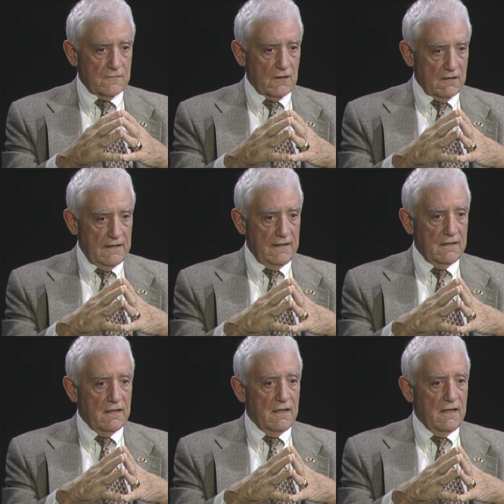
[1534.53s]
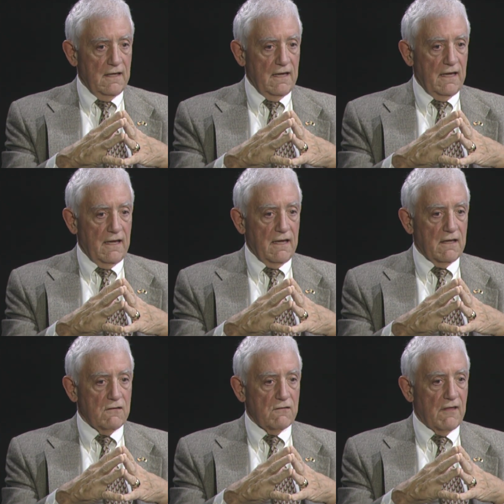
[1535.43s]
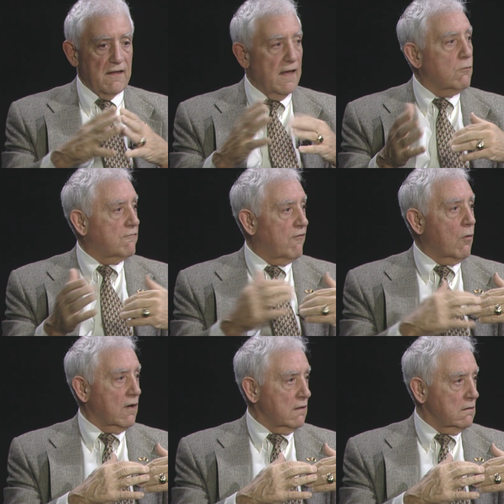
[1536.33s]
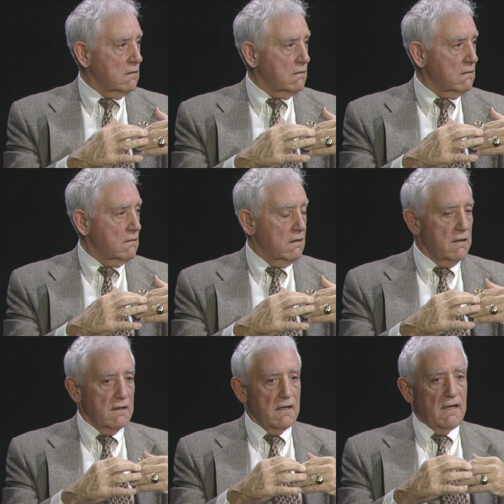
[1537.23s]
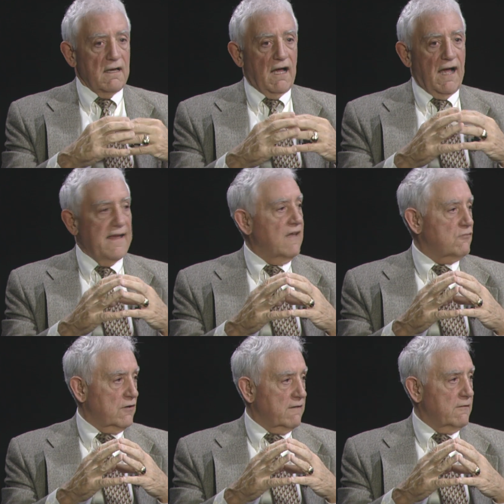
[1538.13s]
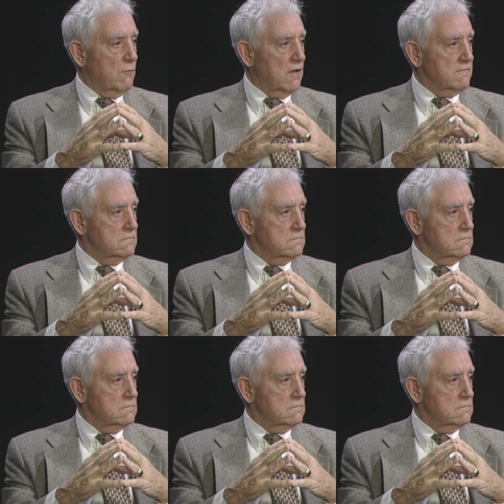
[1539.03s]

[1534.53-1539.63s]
the league, and then they would forward it. I answered every one of them.